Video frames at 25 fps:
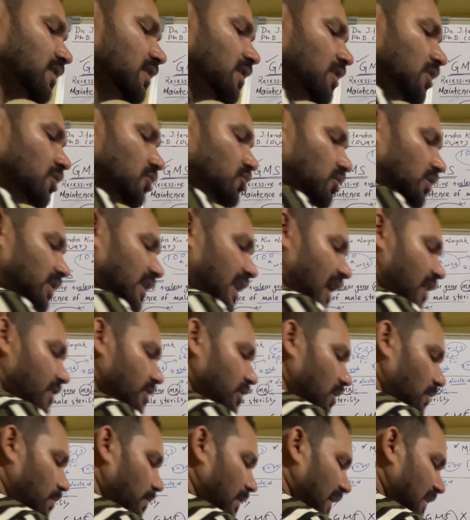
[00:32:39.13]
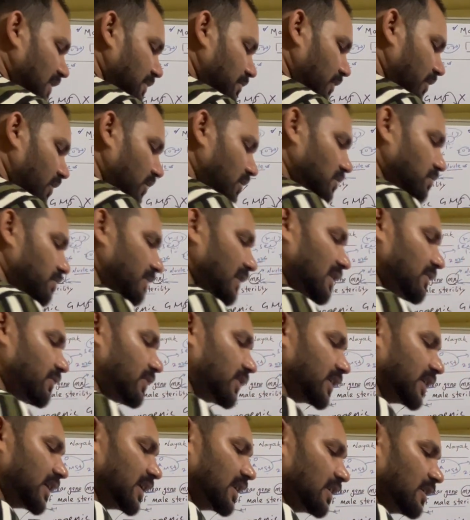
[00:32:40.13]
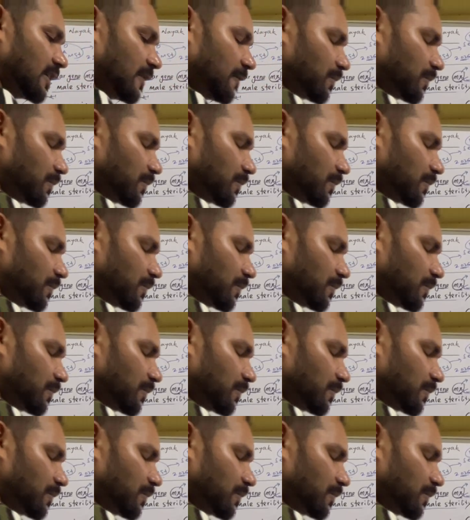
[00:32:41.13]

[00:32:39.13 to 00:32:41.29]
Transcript: So now here plants becomes male fertile.